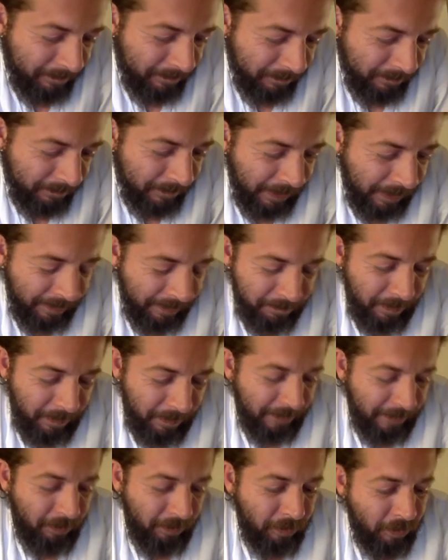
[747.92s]
I
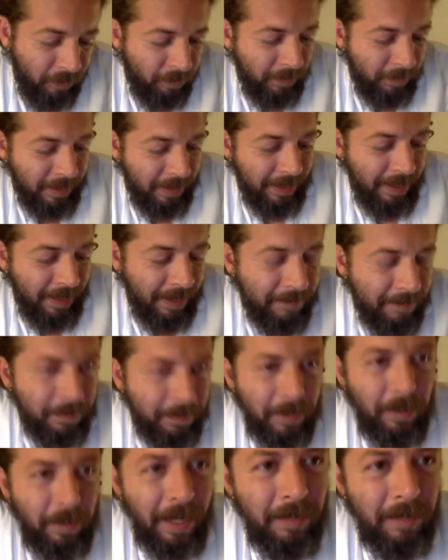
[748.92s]
don't know.
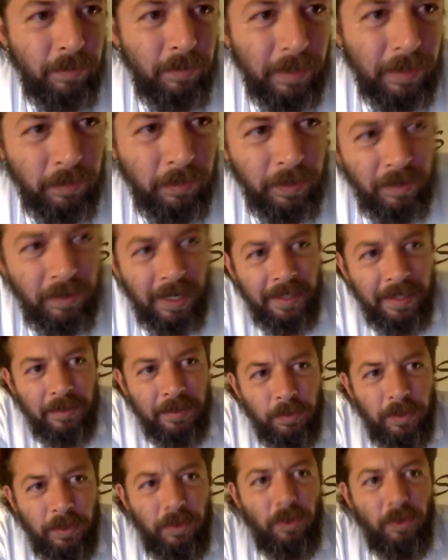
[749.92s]
When we write
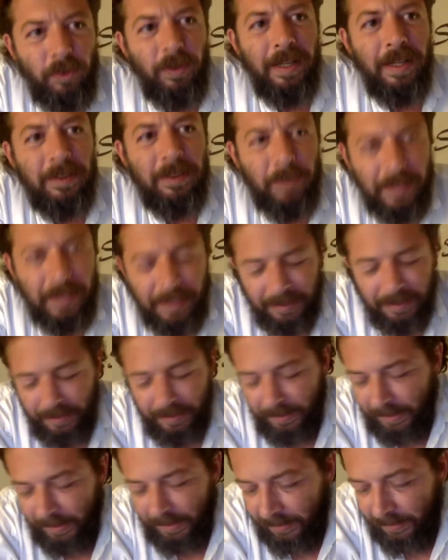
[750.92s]
with Yula and when I
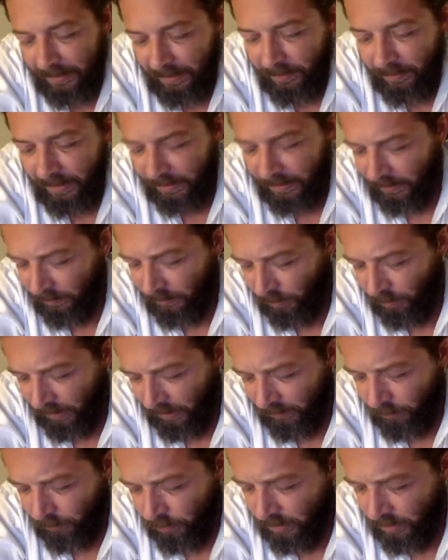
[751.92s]
direct, I try
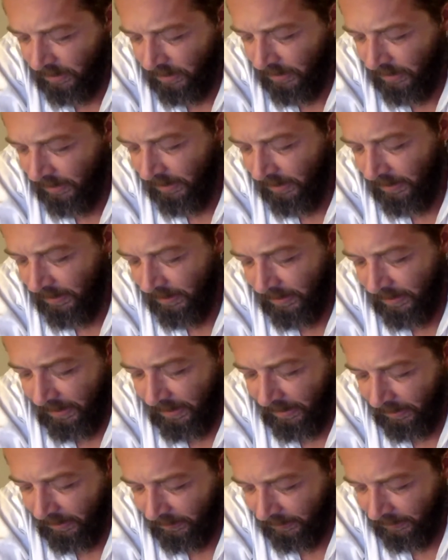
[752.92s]
to see
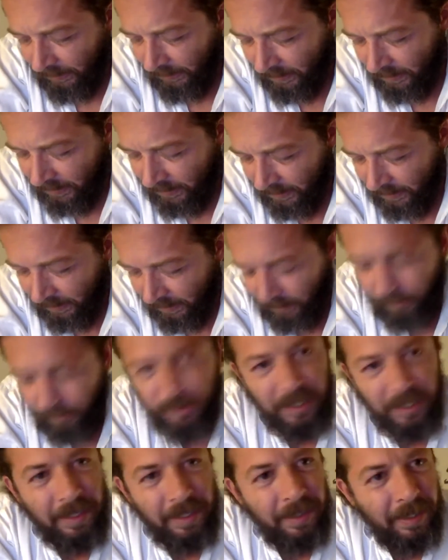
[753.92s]
characters. How to
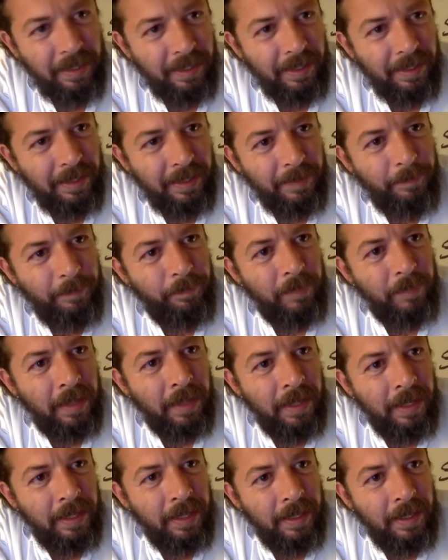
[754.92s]
say,
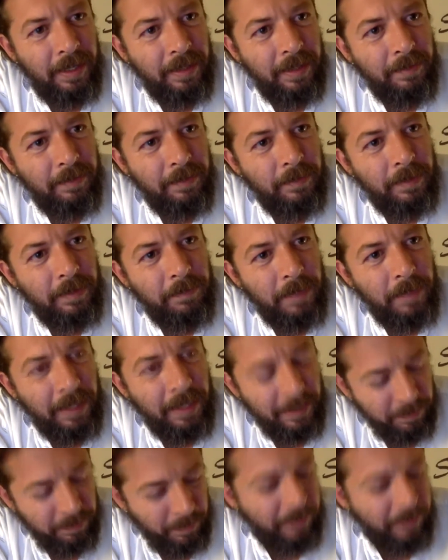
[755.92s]

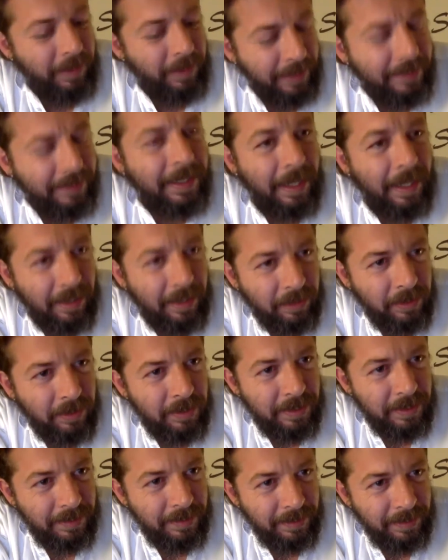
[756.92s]
the lead
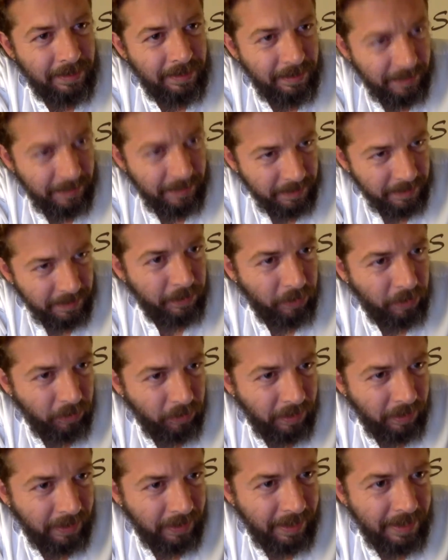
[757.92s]
characters, and in this
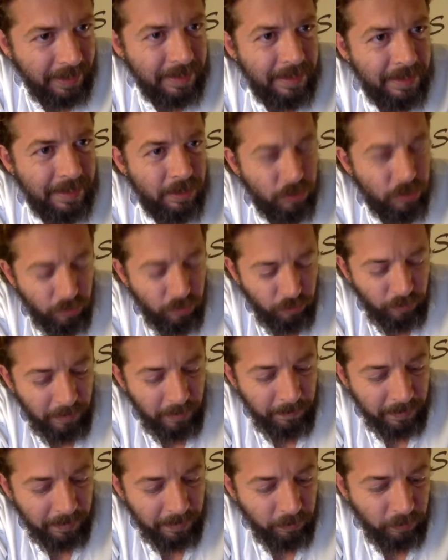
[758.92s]
particular case, these two
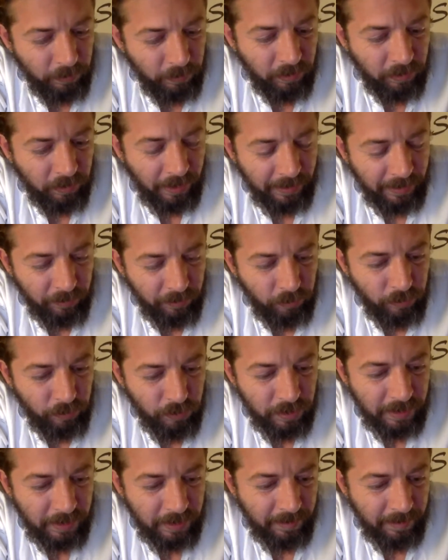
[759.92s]
women, we try to
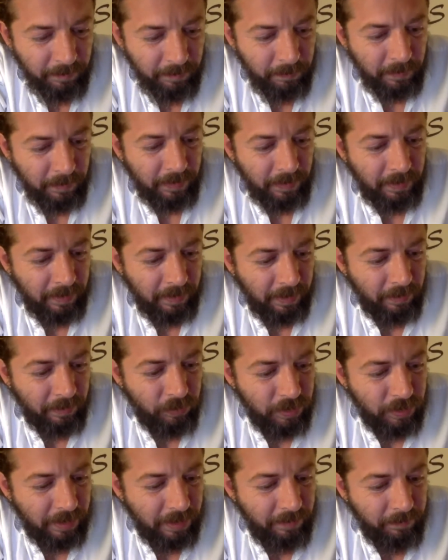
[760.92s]
see them. How to
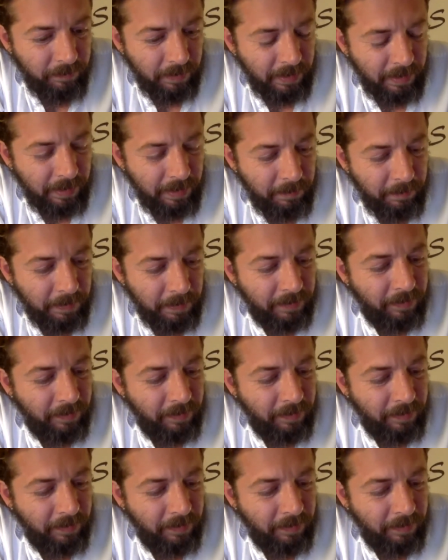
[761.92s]
say, a bit